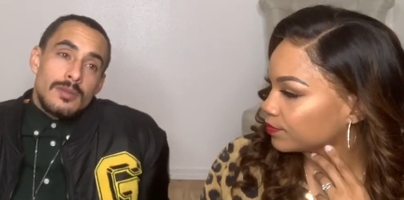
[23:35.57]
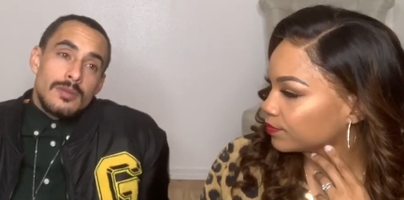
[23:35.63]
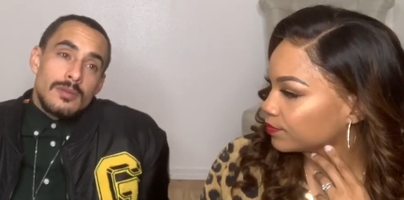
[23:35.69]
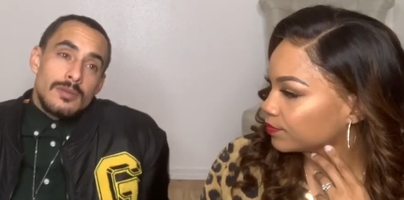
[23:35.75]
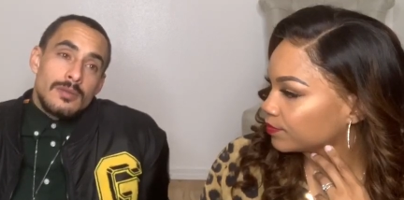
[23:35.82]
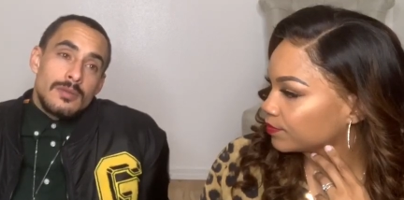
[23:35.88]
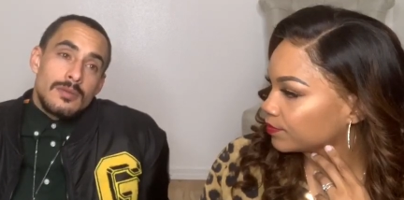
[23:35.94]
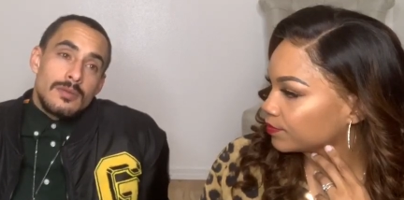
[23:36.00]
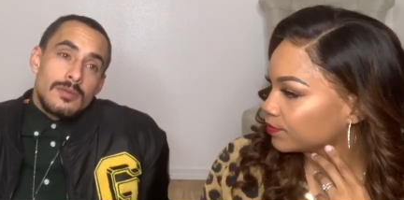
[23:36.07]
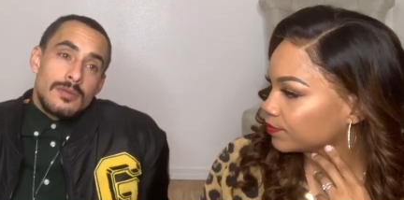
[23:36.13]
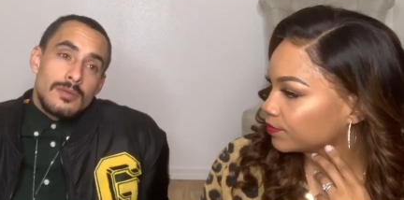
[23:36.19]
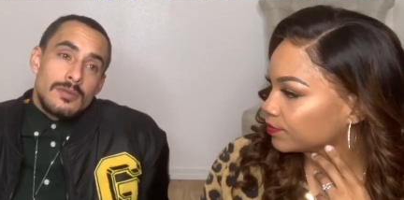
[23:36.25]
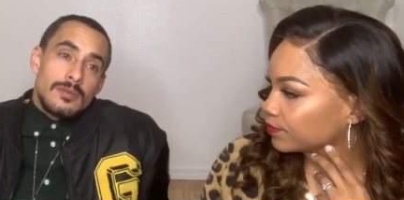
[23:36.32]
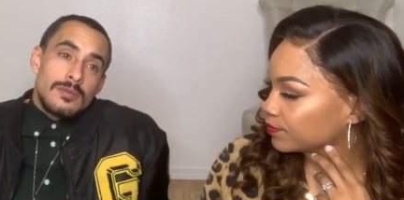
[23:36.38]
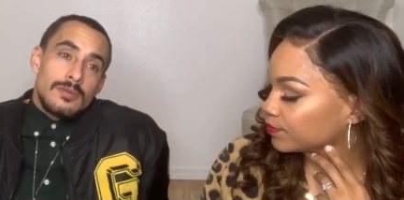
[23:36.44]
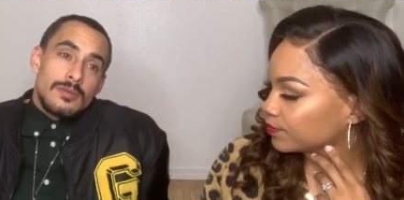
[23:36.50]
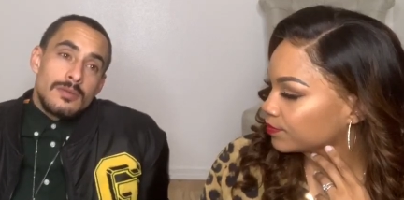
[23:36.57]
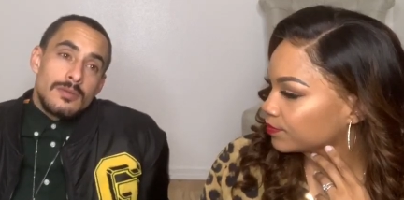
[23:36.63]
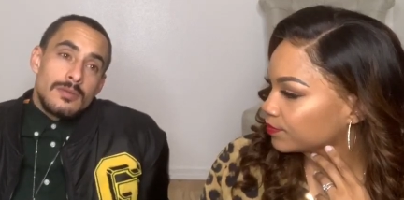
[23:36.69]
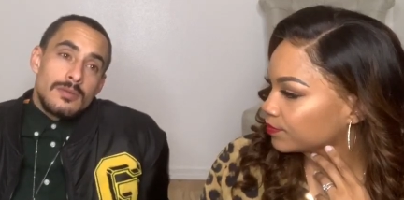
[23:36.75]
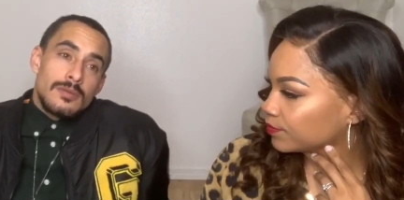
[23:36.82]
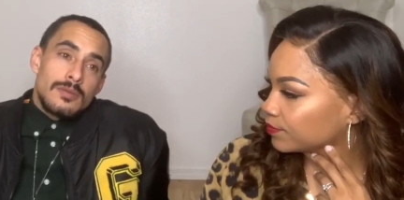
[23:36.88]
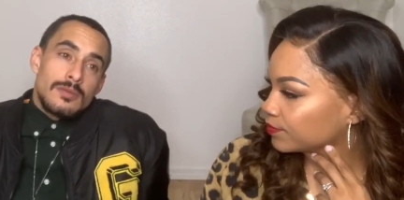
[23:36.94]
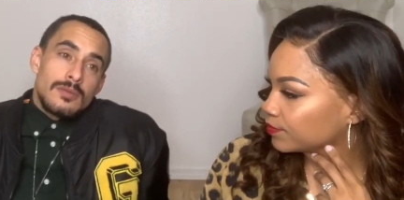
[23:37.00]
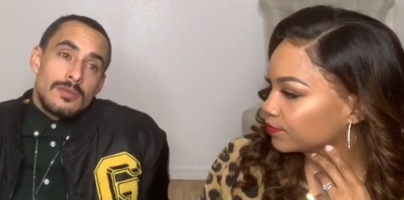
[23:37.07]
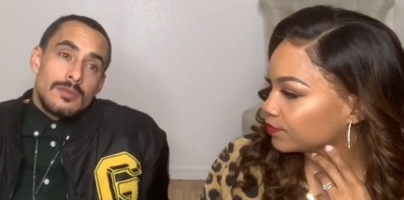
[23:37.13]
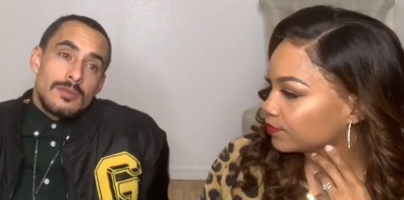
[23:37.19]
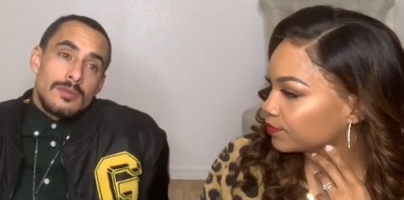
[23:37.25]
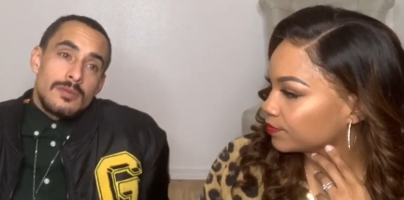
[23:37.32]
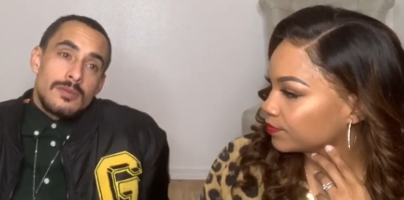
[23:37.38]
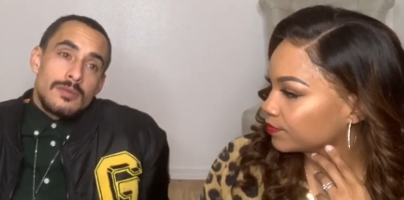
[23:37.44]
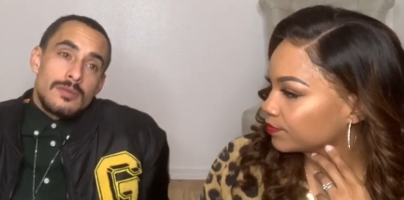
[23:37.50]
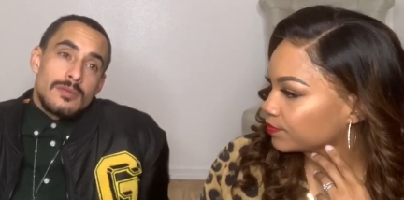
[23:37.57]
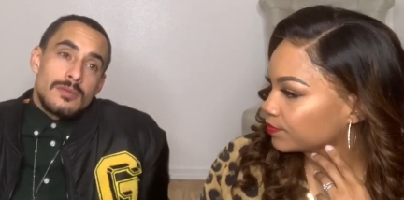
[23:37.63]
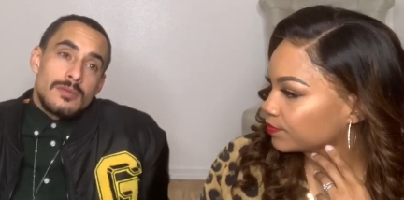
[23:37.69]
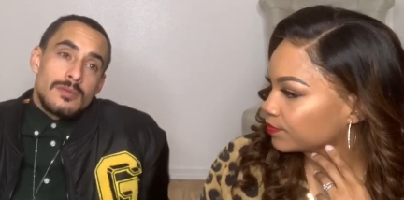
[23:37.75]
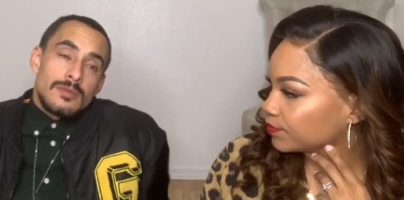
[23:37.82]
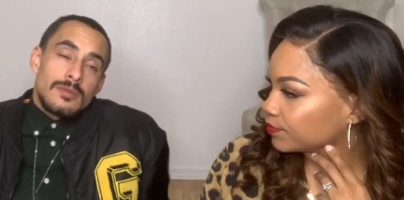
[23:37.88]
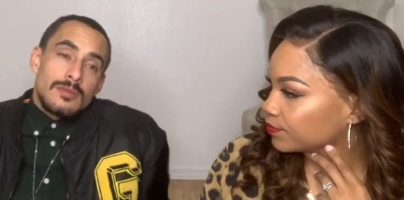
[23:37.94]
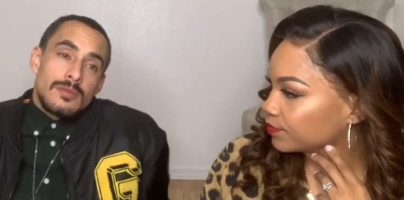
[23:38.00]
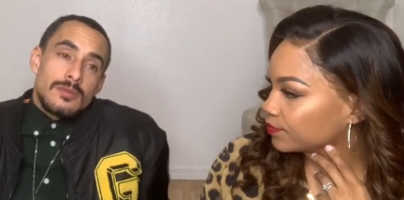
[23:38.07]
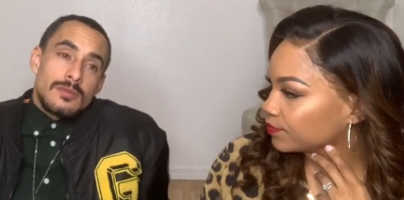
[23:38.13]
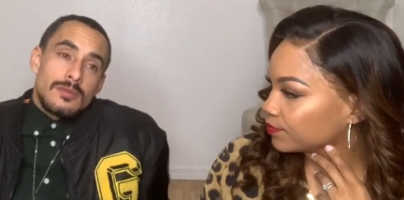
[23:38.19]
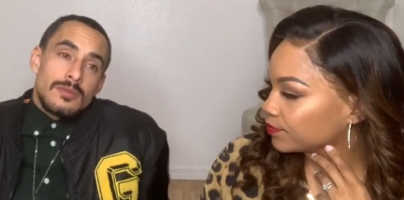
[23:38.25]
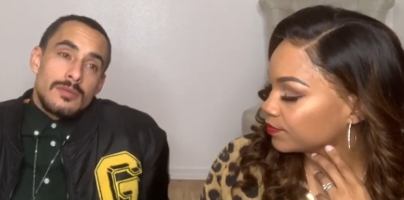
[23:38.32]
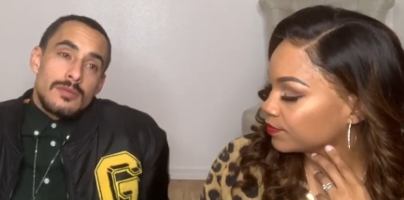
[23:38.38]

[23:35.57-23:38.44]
[no speech]